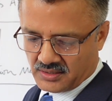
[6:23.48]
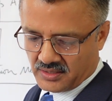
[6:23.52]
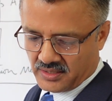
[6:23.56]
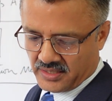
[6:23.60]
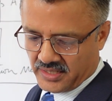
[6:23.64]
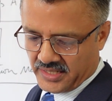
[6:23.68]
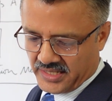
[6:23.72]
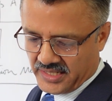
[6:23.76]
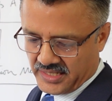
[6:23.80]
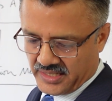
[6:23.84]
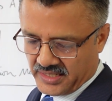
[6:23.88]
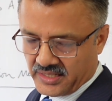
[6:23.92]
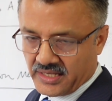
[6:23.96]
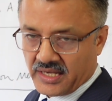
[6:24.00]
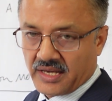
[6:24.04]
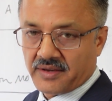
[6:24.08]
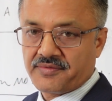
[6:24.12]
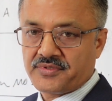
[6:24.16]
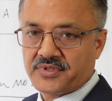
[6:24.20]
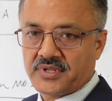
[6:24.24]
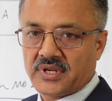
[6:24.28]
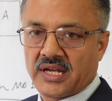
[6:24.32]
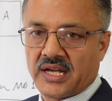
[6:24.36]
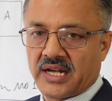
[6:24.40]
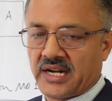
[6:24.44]
he
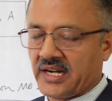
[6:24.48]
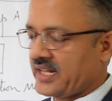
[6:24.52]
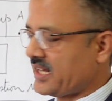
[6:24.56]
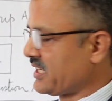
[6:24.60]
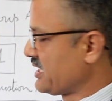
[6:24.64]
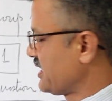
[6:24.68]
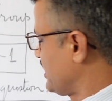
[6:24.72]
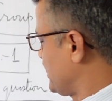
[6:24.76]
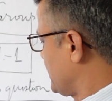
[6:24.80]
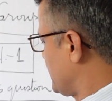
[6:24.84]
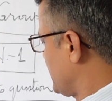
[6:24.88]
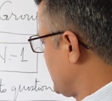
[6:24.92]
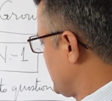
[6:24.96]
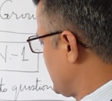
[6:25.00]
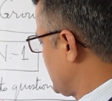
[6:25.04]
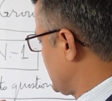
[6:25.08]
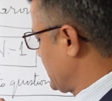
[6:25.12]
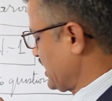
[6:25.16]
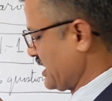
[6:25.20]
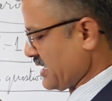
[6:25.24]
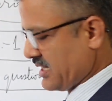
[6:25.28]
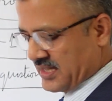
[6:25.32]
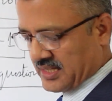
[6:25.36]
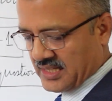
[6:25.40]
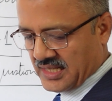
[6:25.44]
gives a heading
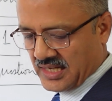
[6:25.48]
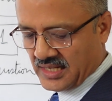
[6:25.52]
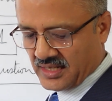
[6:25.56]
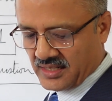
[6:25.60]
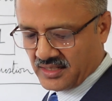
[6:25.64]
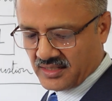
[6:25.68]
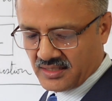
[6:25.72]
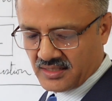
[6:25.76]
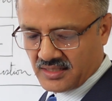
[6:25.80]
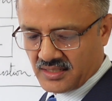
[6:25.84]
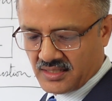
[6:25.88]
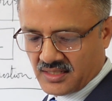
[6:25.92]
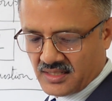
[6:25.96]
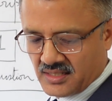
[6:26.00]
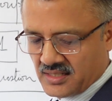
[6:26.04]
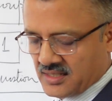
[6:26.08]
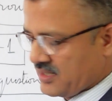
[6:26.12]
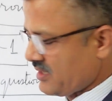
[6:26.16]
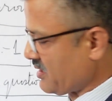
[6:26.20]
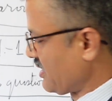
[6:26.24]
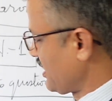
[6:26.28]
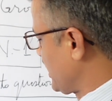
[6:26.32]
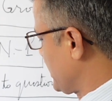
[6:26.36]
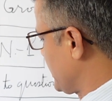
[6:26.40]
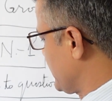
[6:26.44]
and then
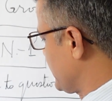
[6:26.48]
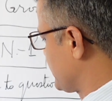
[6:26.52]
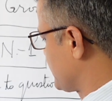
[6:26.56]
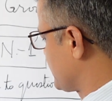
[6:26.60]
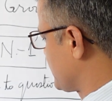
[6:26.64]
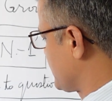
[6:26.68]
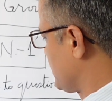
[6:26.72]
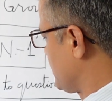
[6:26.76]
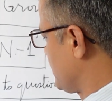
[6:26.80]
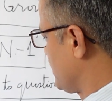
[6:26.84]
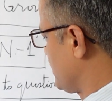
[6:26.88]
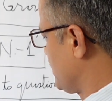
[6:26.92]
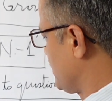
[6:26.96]
writes